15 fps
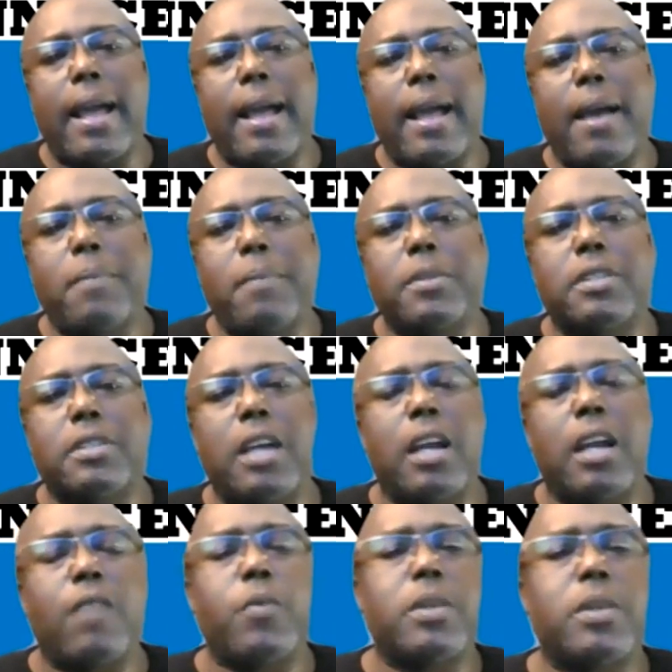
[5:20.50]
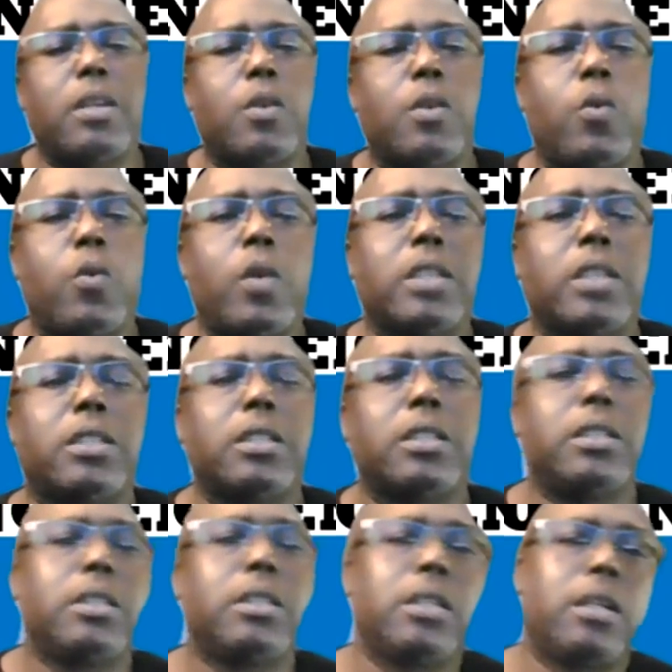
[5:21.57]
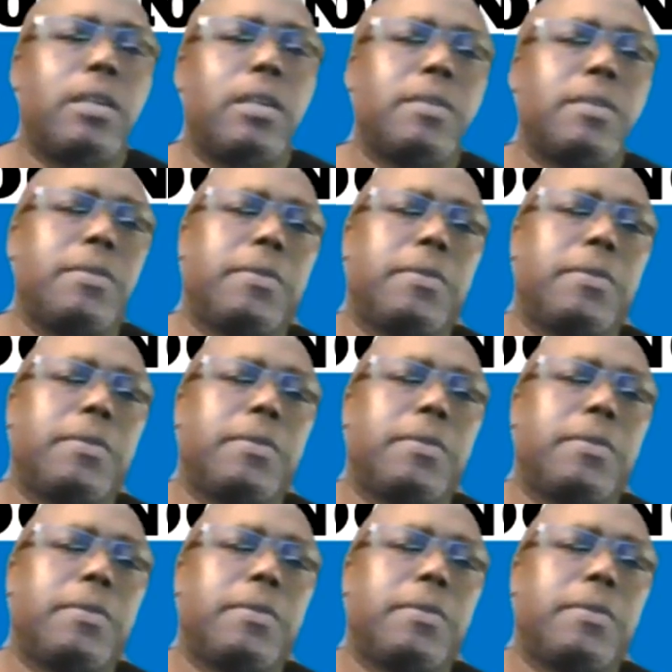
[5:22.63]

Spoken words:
gonna start off with the question of